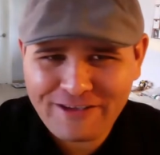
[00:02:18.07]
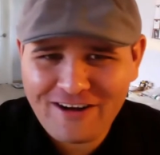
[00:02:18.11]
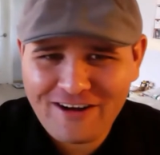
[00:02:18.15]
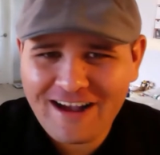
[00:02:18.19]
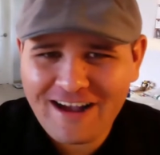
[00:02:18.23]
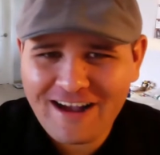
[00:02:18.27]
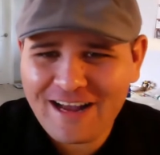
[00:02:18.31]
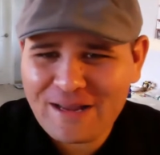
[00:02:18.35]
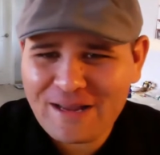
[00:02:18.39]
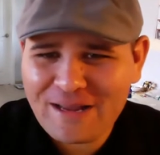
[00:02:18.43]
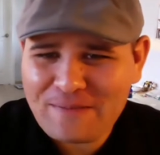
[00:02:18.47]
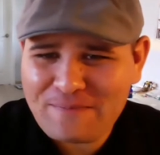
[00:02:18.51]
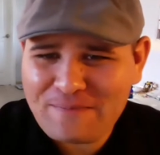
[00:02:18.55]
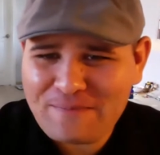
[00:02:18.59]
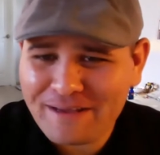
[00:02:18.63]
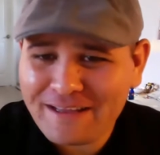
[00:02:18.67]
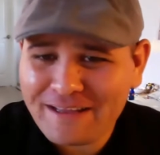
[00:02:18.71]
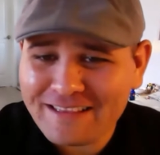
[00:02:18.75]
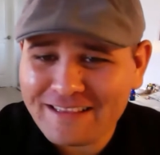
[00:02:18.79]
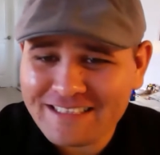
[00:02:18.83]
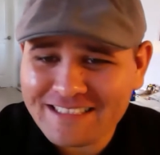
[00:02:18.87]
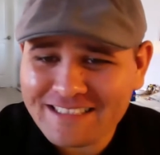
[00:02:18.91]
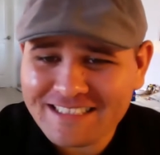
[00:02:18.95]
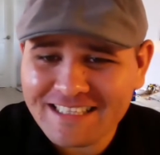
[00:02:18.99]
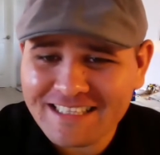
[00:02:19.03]
out how to embed
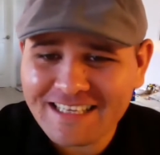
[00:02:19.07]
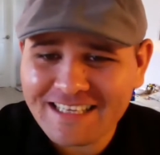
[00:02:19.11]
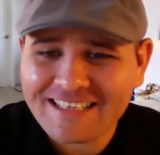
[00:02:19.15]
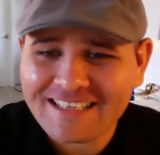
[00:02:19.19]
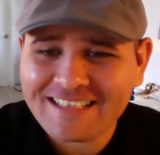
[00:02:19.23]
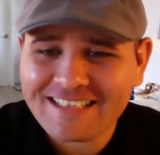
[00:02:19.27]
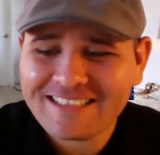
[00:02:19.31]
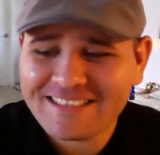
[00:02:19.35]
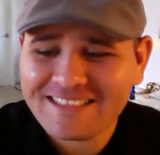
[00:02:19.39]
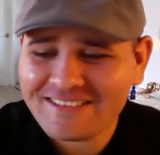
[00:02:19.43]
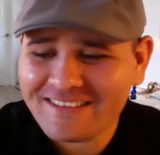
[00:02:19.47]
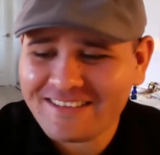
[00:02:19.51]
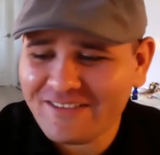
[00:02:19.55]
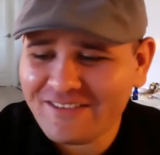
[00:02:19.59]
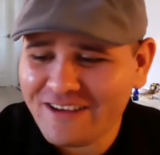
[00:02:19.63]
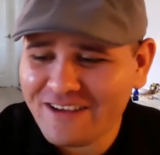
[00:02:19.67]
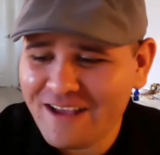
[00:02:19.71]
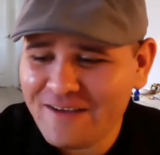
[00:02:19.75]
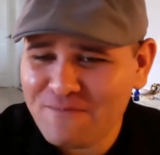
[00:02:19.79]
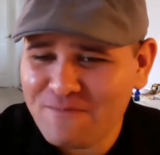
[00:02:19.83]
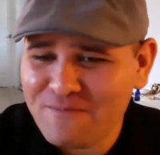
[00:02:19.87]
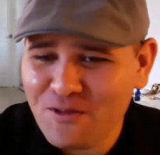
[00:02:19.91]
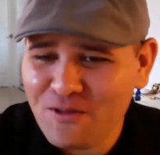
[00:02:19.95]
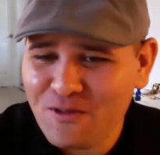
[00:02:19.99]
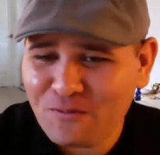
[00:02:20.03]
this thing so that we
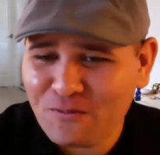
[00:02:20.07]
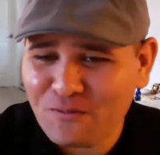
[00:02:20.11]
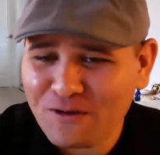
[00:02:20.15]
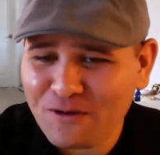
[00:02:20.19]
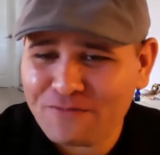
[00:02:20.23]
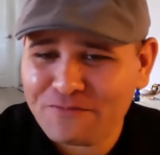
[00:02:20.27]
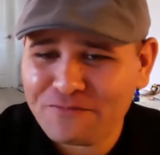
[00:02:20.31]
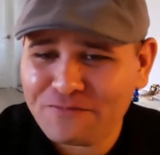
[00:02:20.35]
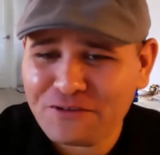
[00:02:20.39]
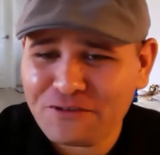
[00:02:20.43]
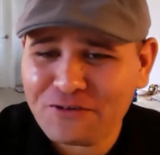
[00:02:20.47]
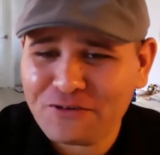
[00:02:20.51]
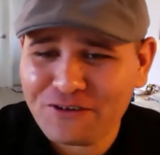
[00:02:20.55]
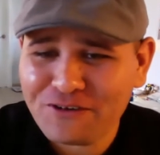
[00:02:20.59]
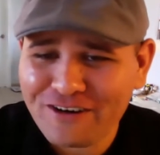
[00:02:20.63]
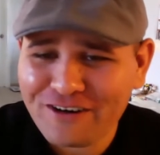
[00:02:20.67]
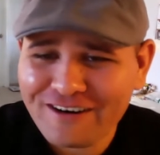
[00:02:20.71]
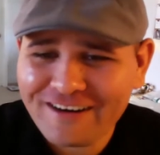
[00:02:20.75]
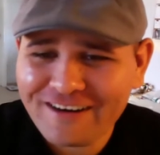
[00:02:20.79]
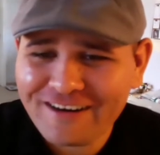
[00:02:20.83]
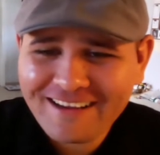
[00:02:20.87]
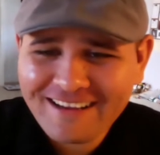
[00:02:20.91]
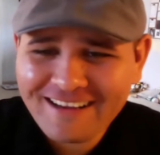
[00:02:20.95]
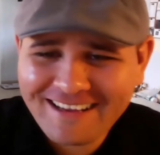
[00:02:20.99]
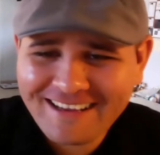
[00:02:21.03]
have more than one viewer.
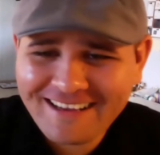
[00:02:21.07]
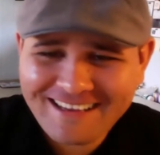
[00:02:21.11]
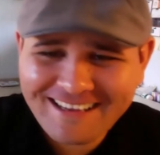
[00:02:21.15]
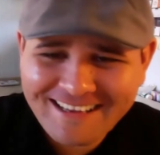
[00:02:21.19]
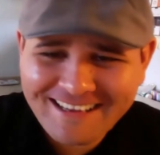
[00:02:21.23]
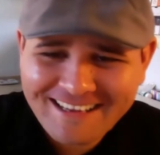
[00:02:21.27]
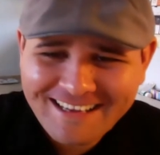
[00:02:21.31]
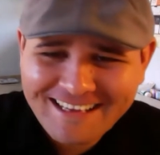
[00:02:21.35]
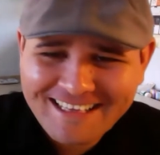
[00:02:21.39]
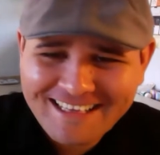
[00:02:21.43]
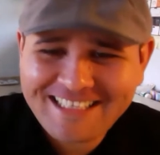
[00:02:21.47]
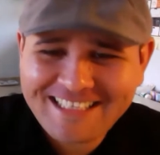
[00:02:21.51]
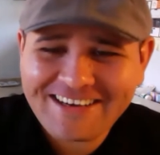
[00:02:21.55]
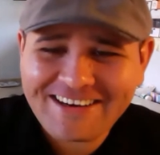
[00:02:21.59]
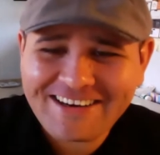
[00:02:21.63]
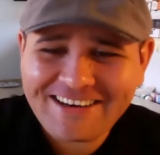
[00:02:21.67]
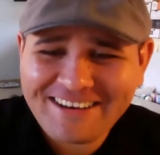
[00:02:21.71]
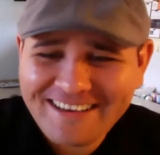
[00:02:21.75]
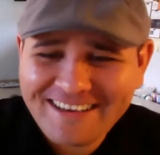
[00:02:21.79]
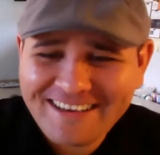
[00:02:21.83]
So,